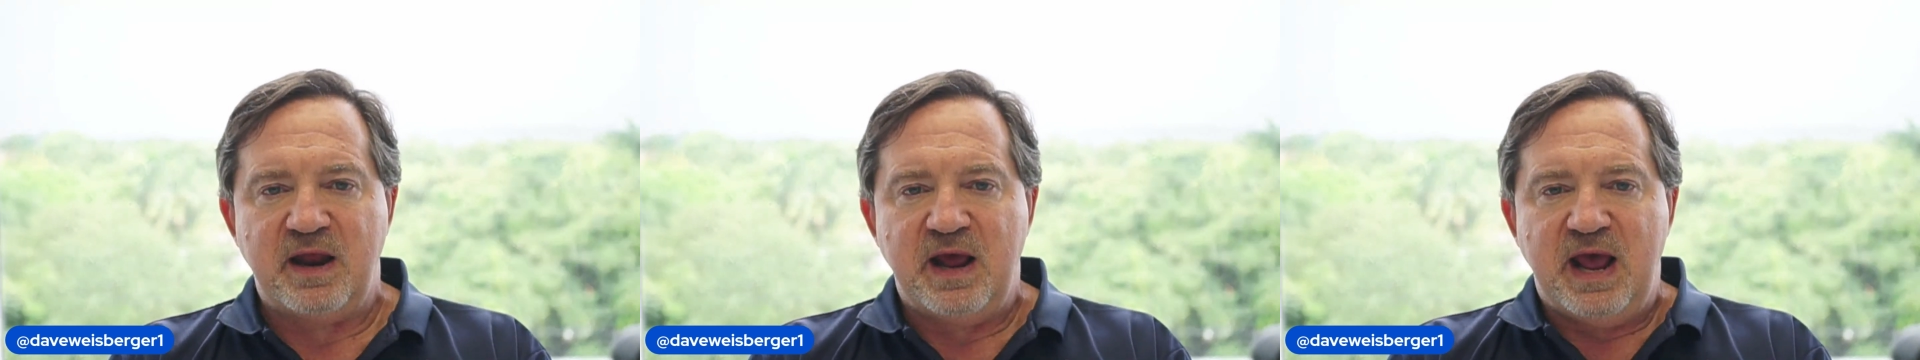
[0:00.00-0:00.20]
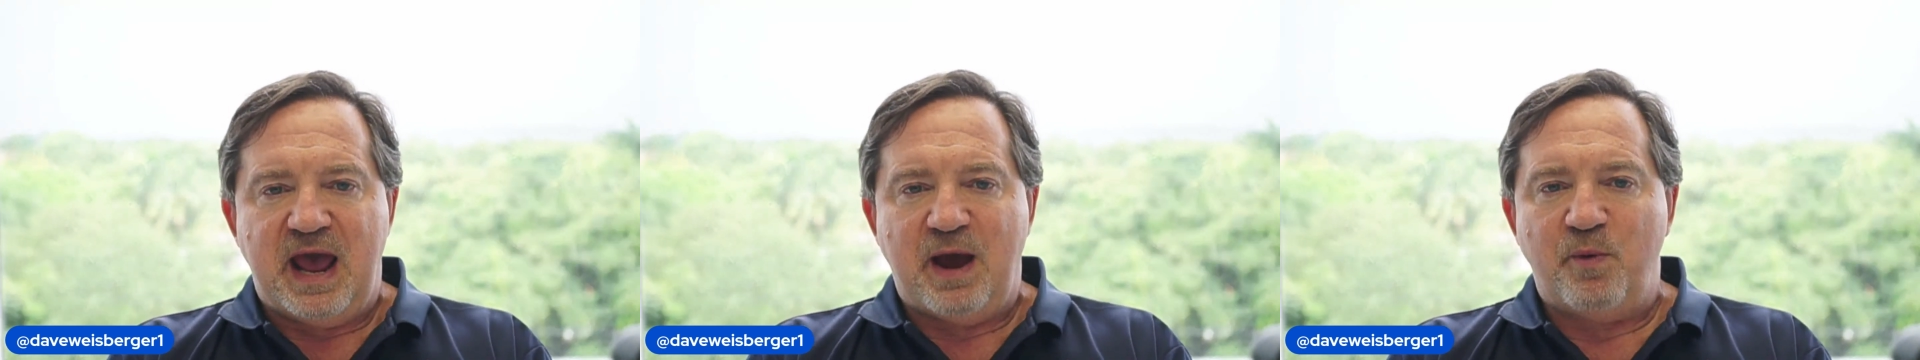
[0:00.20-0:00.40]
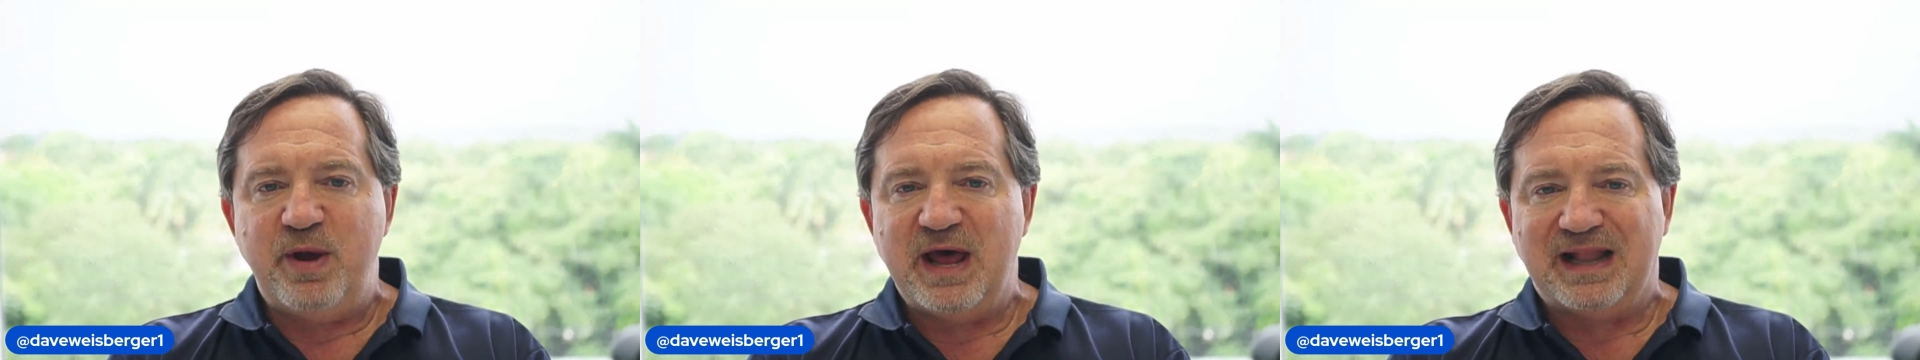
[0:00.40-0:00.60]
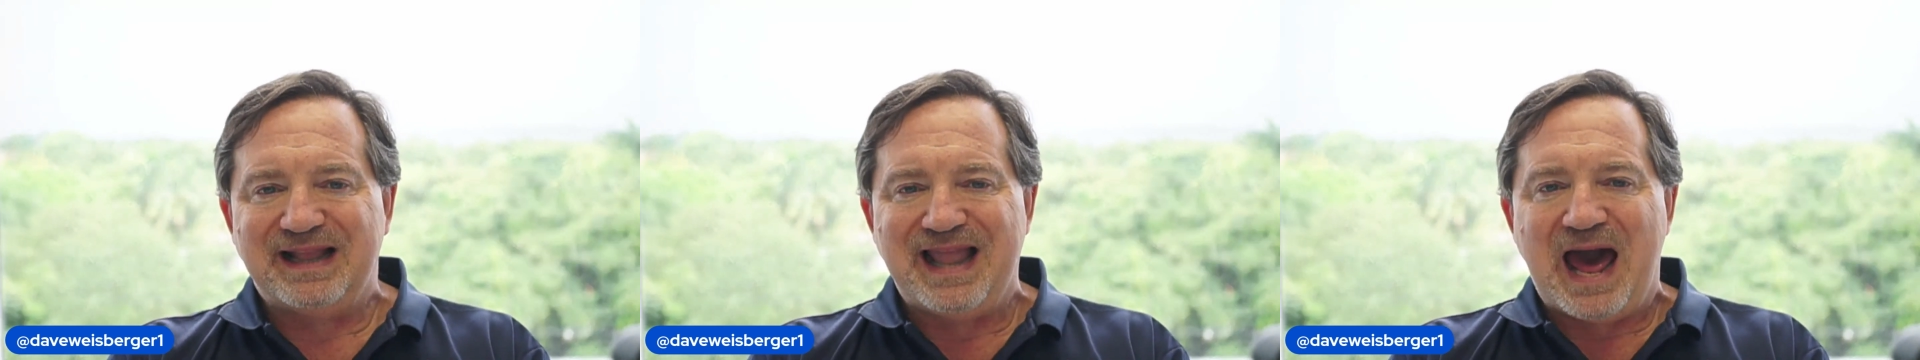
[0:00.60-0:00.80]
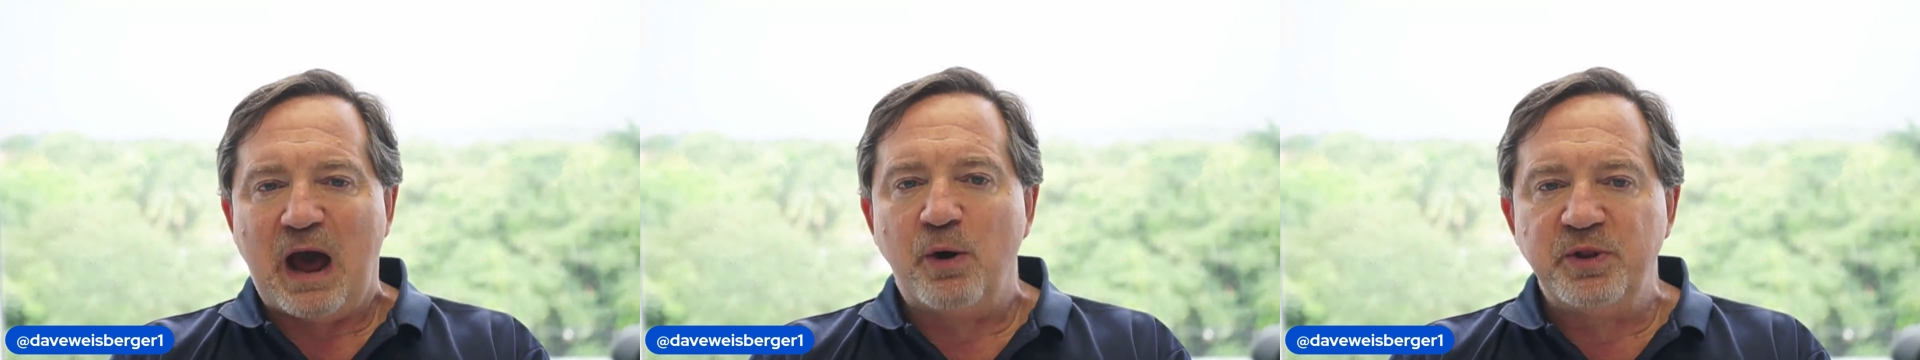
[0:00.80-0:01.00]
And we
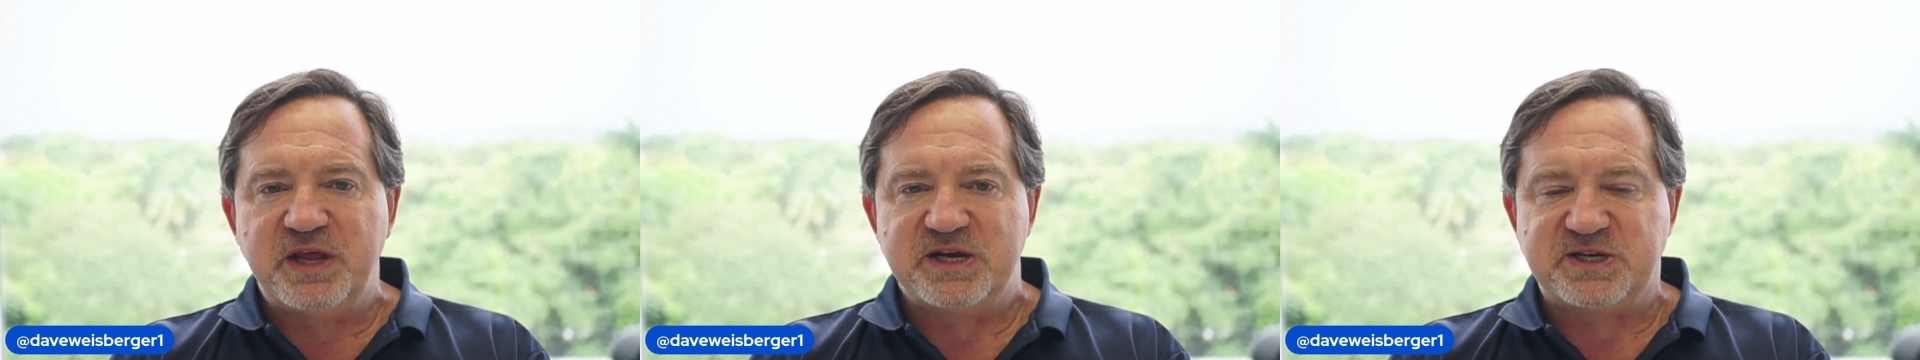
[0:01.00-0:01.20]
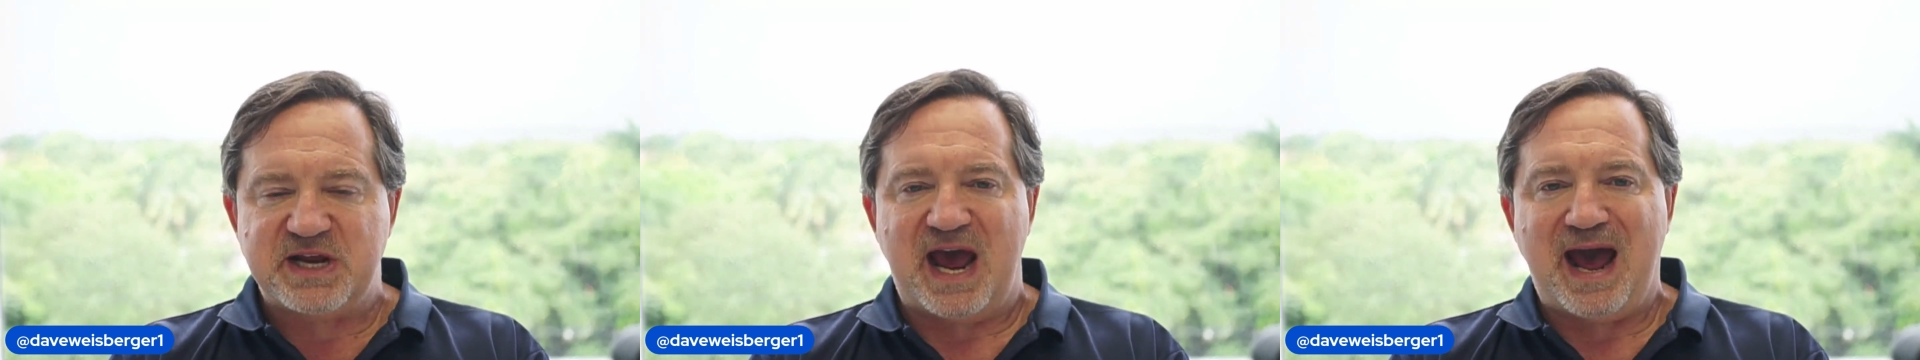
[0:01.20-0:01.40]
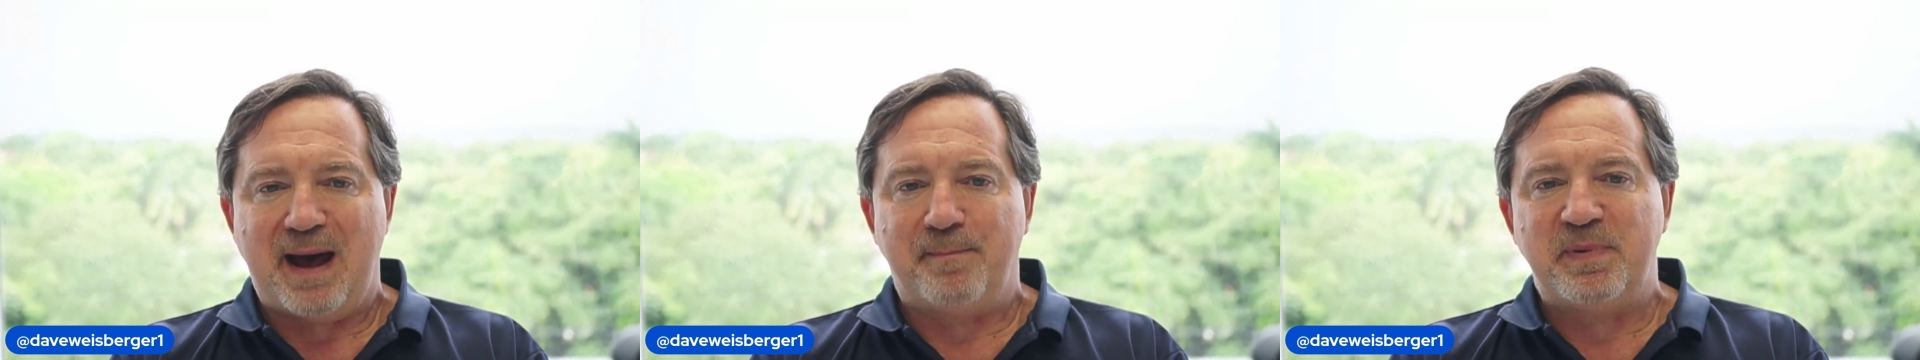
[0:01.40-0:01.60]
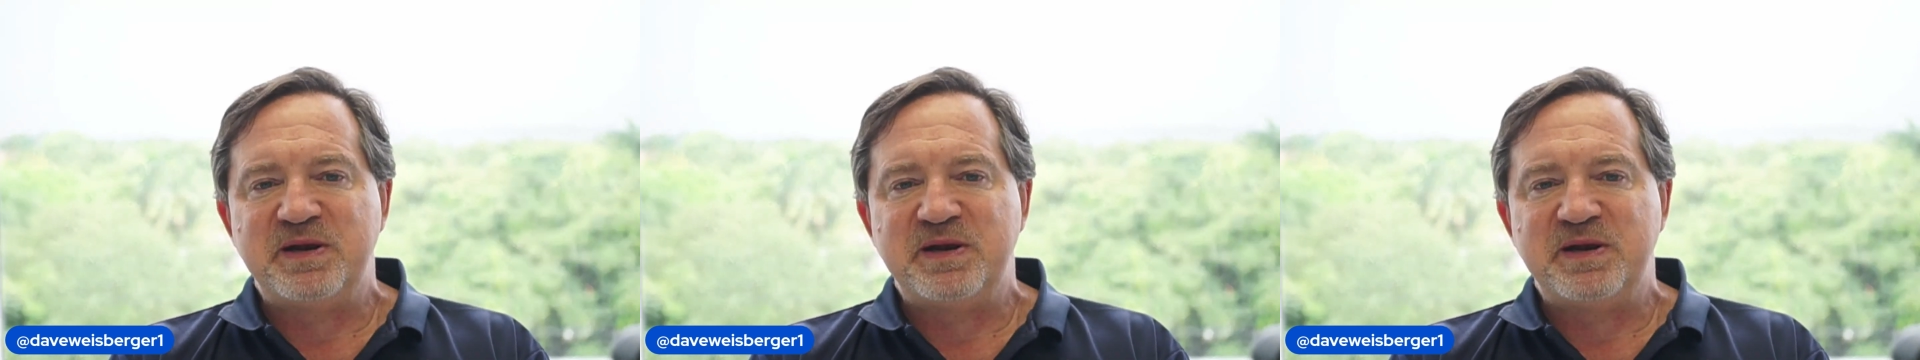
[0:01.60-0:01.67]
allowed this to happen